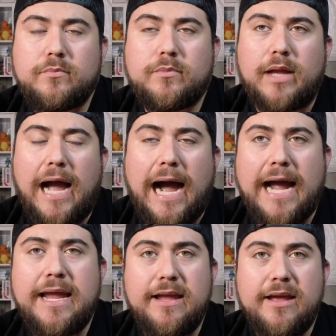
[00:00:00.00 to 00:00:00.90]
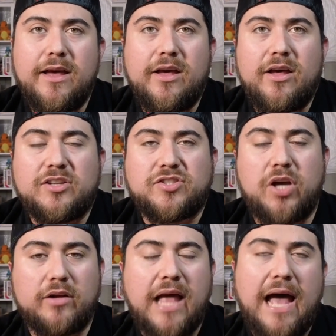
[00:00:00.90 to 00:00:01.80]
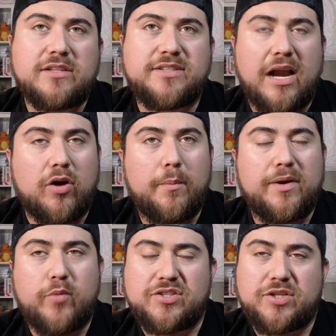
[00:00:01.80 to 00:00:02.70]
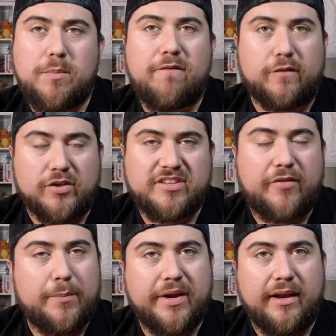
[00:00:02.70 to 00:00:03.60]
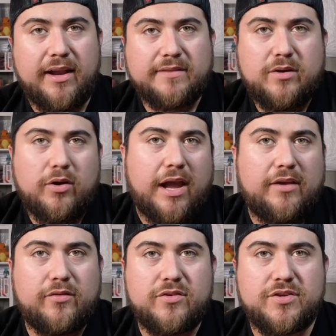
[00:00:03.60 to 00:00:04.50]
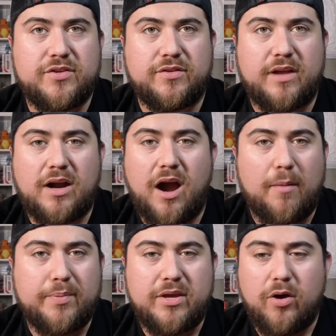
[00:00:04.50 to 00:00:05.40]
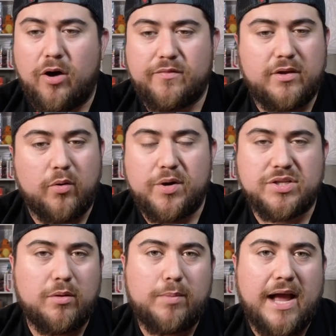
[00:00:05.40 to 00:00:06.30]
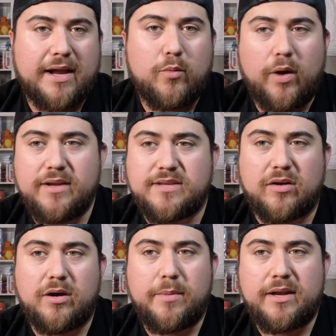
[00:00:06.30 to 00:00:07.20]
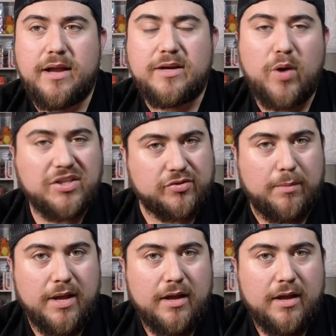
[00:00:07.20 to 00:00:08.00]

I saw that Zekrom and Reshiram at first, at the very beginning. I said, okay, so it's just a copy of the original Black and White Zekrom and Reshiram.